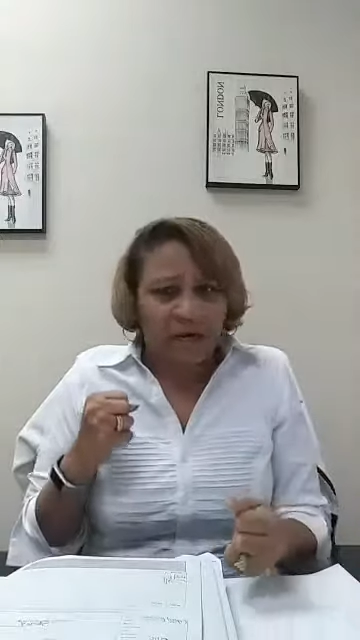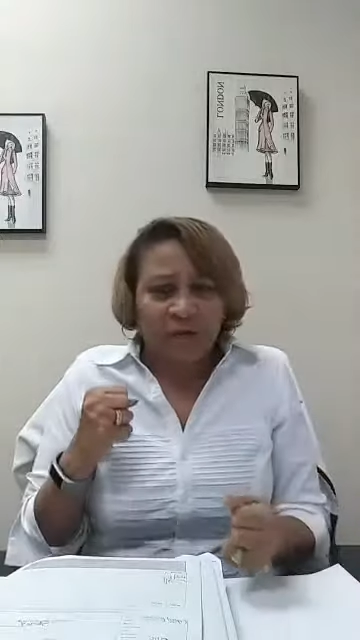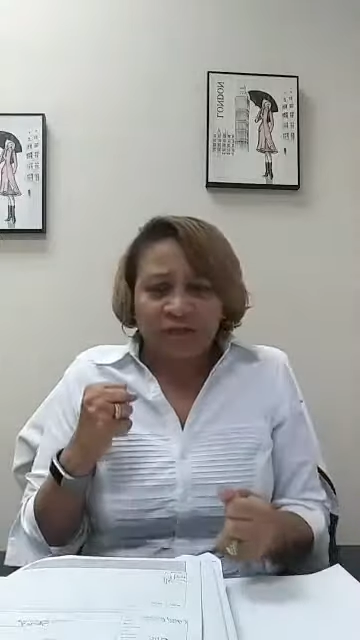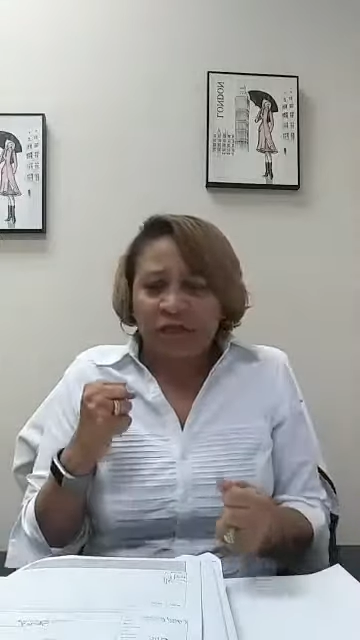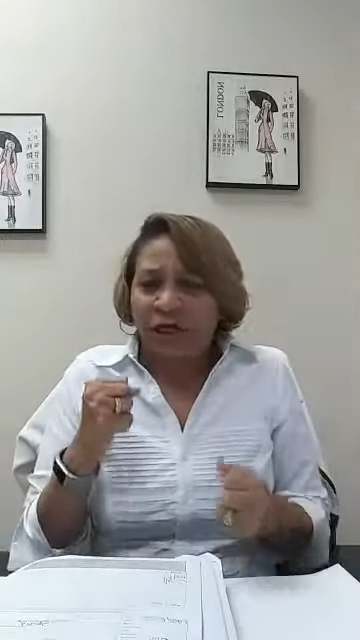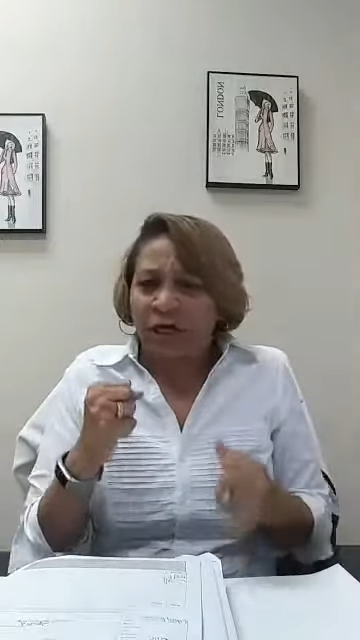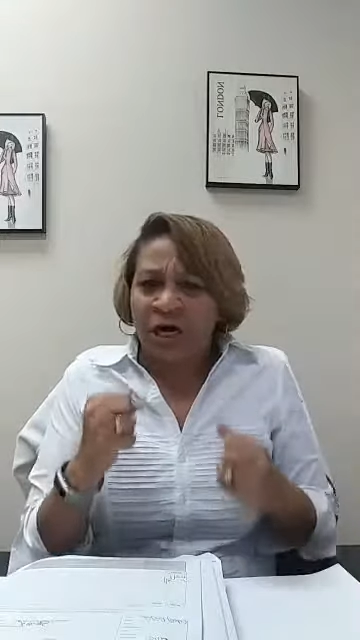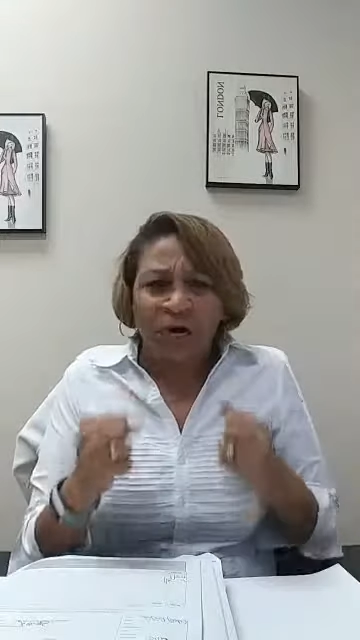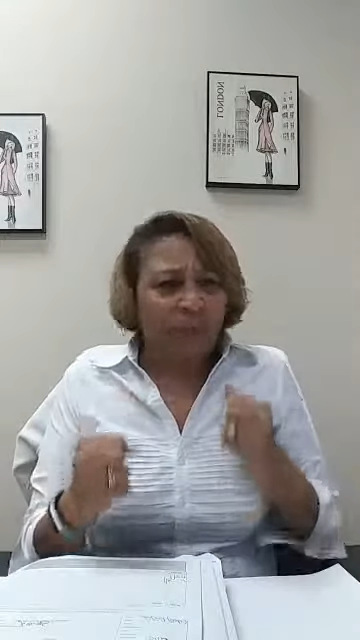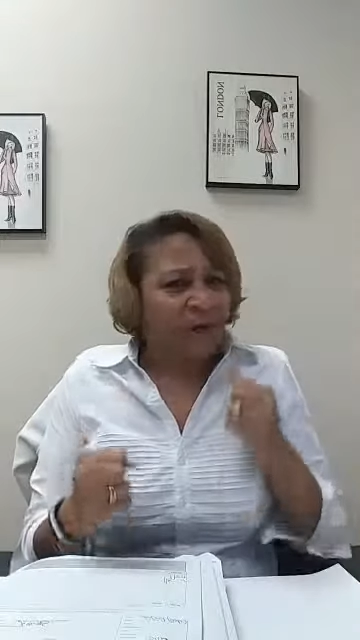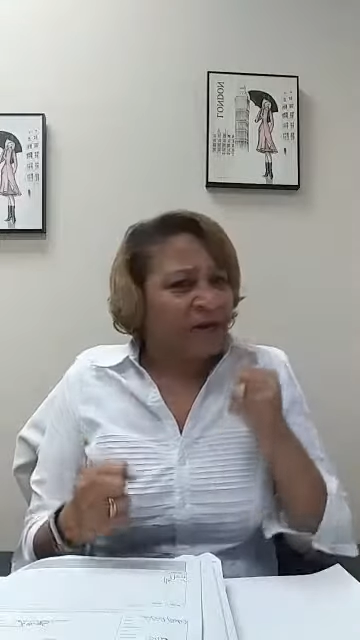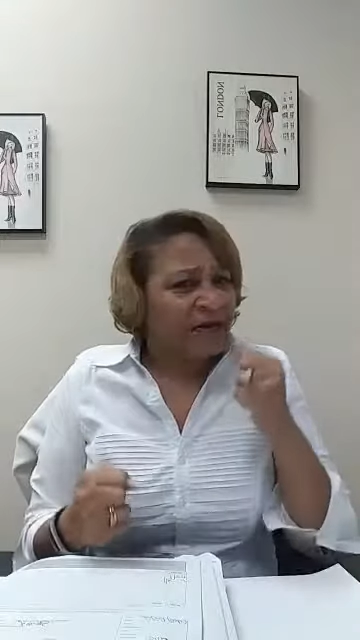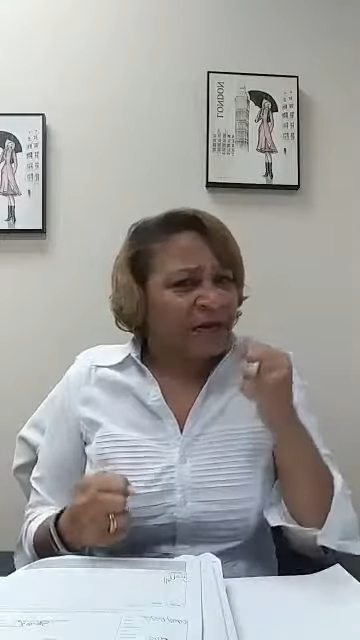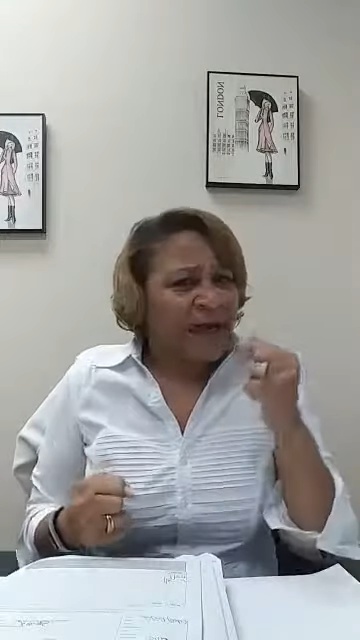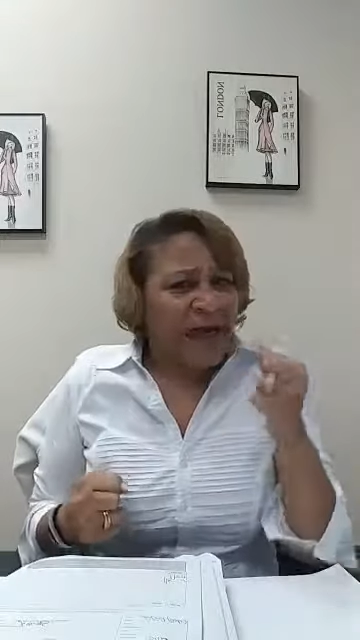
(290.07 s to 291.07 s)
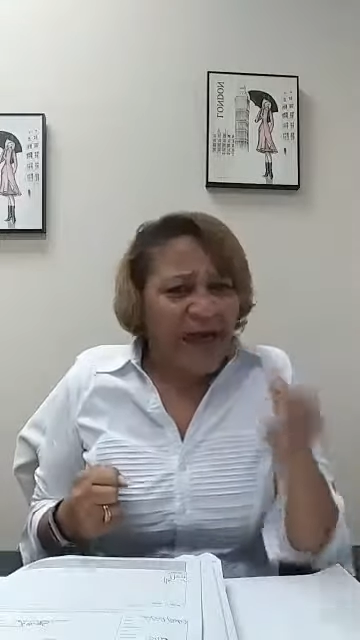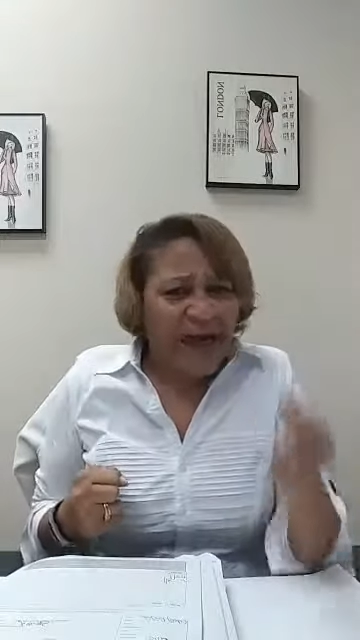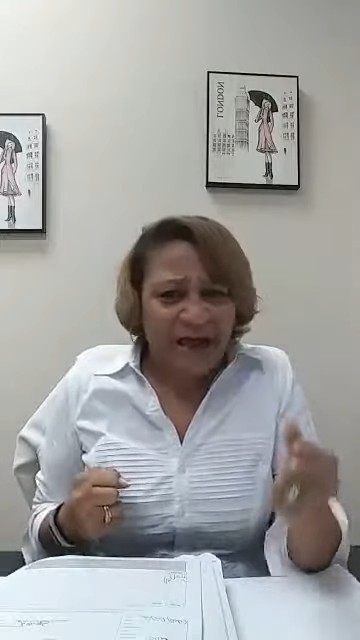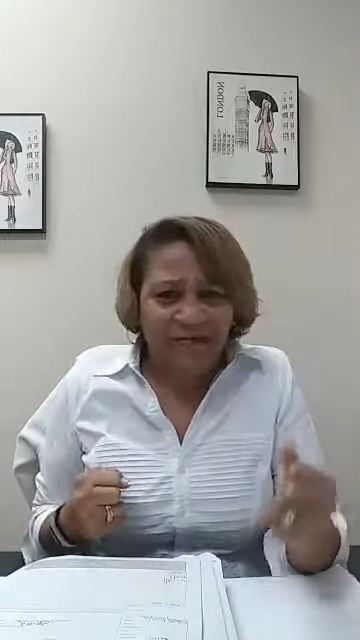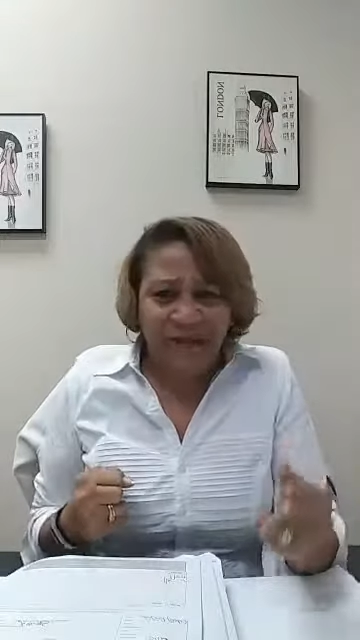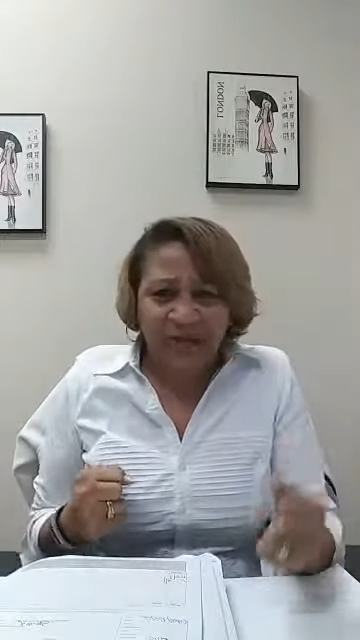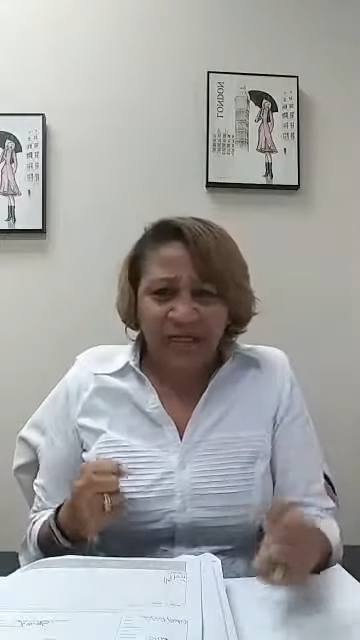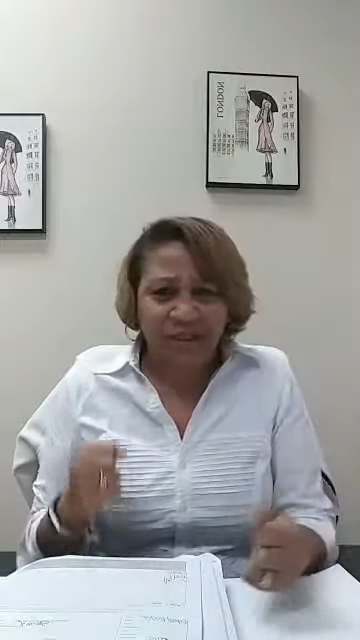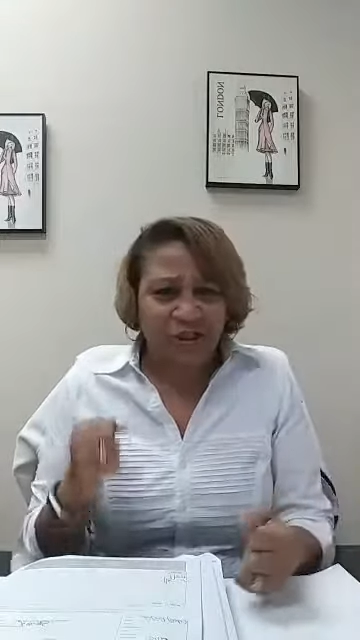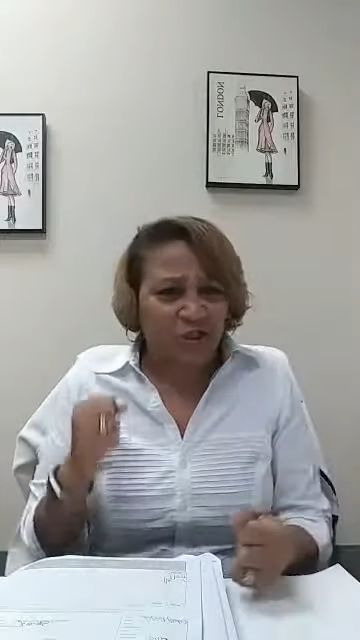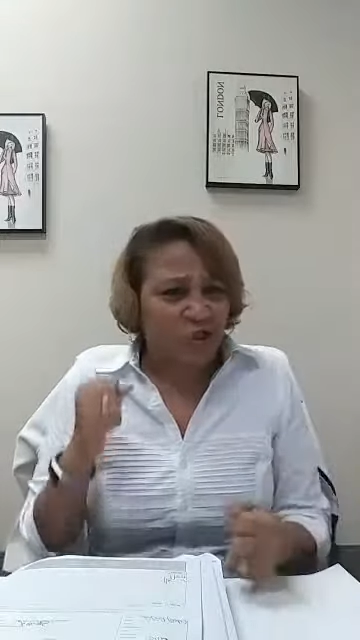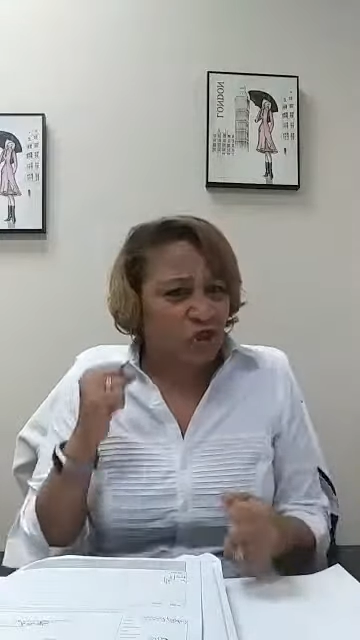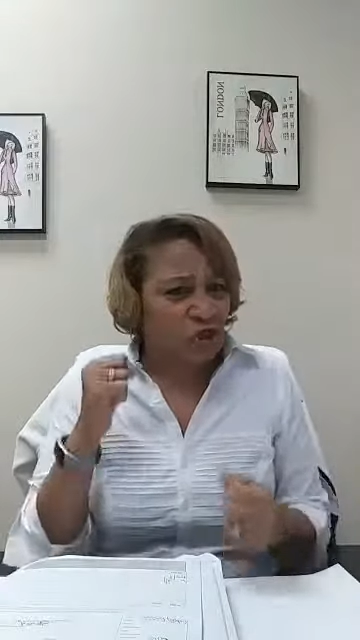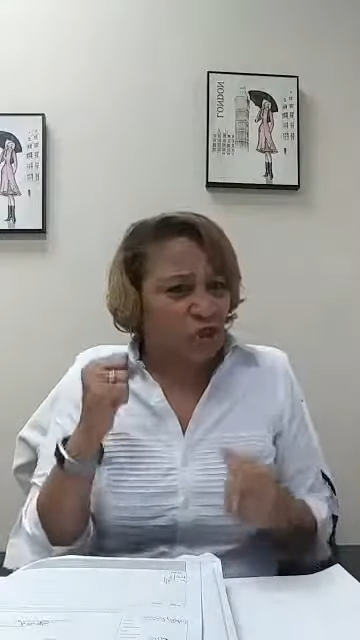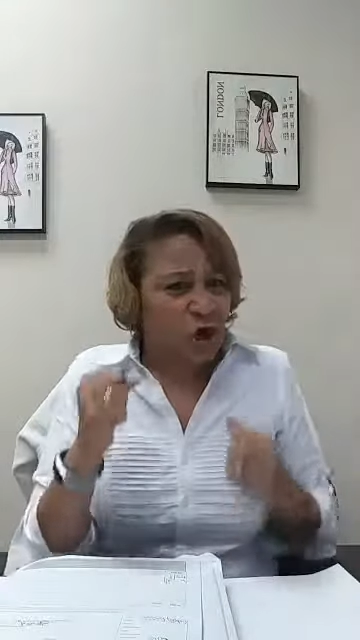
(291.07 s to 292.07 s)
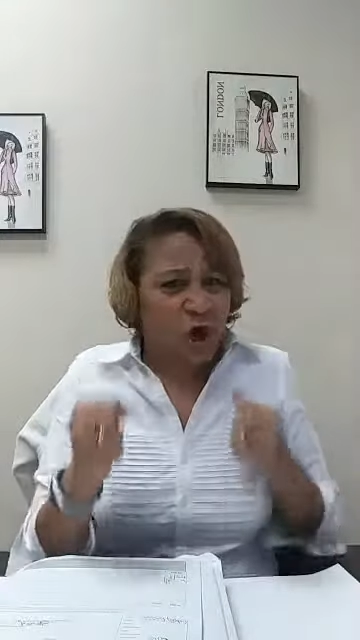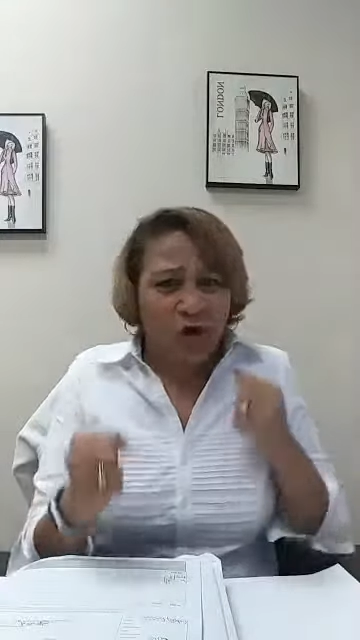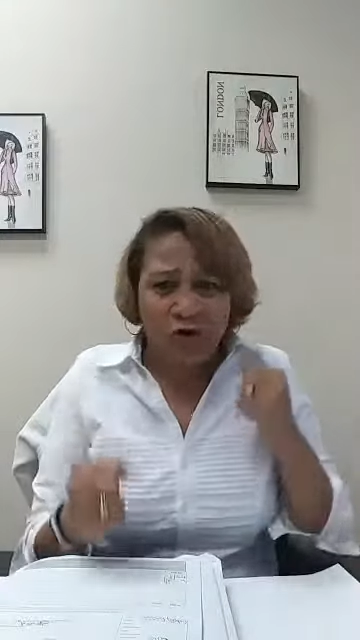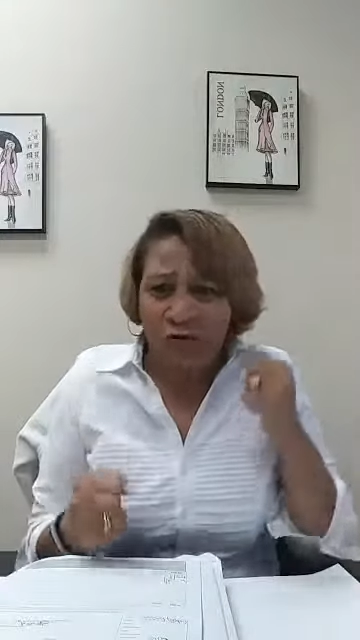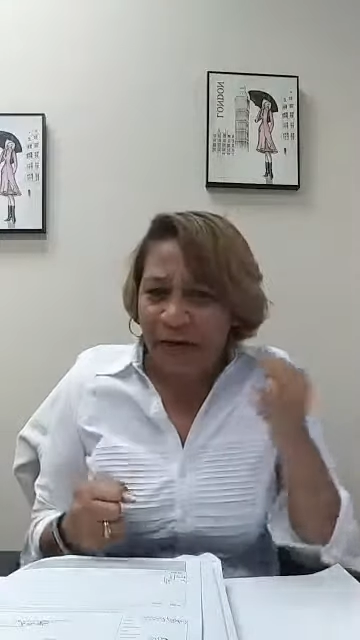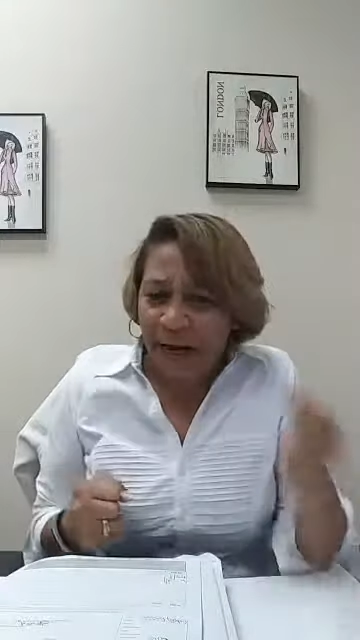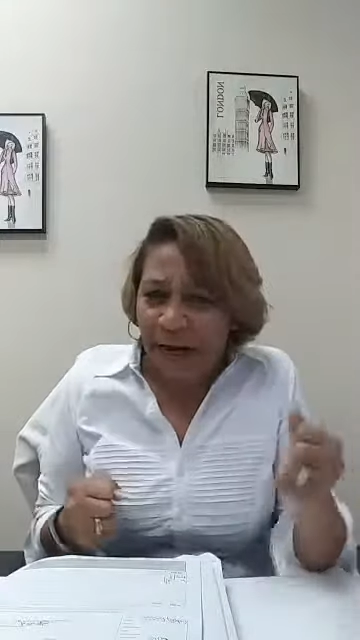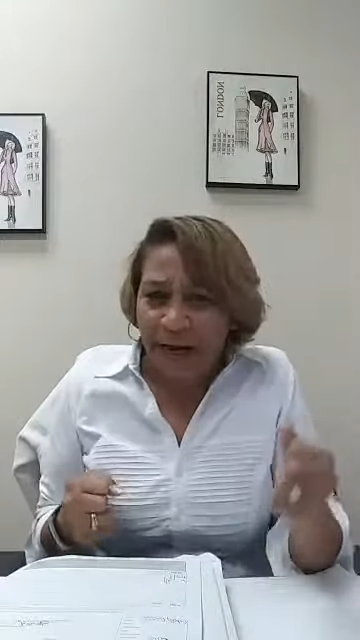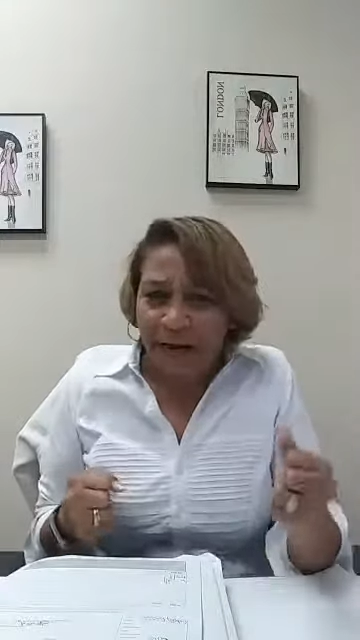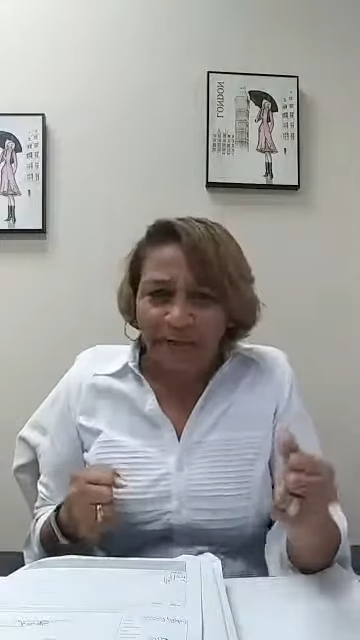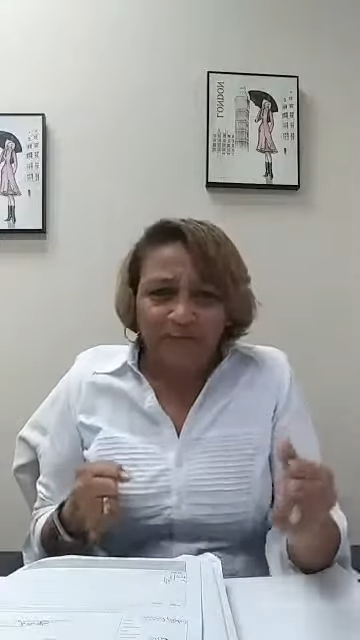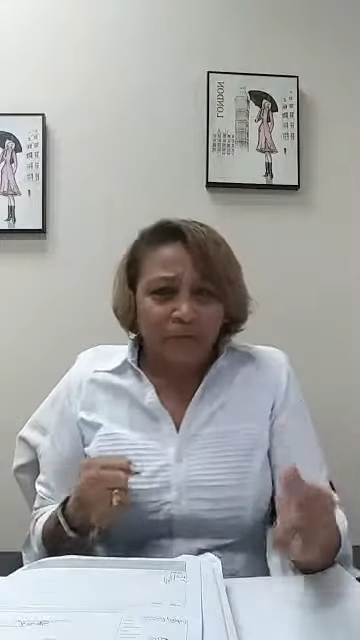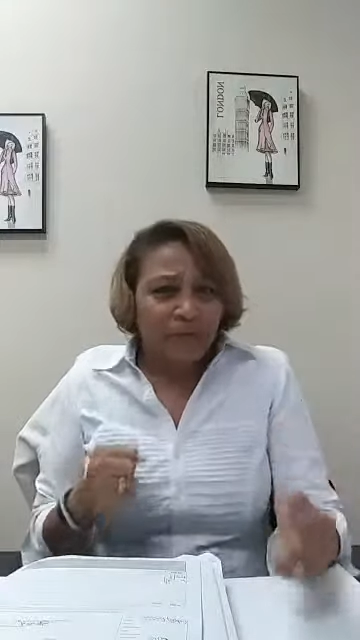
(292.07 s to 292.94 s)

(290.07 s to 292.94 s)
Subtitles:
to come alive, that is yearning